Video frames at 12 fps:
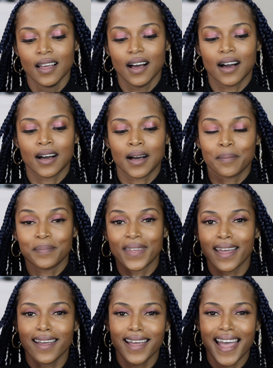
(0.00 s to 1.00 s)

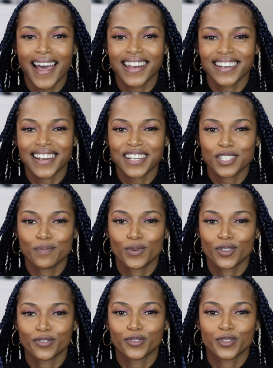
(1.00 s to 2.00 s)
add a nice
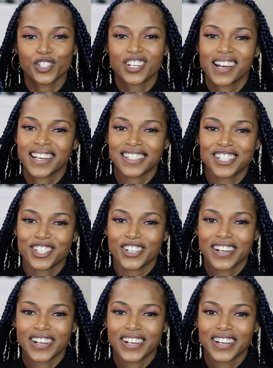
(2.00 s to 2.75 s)
beautiful shine to your